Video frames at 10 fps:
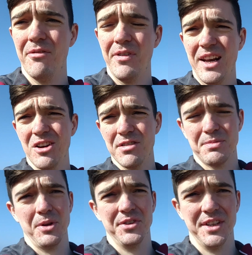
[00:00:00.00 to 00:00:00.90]
video
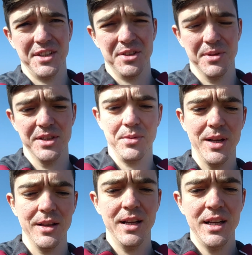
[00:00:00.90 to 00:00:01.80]
responses to it as
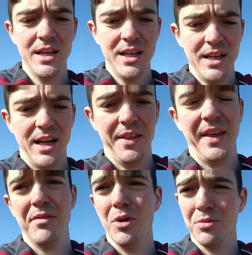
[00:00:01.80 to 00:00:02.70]
well, and
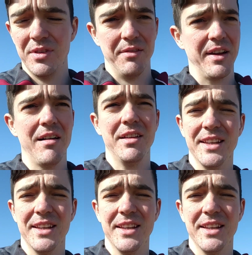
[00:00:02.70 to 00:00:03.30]
they've carried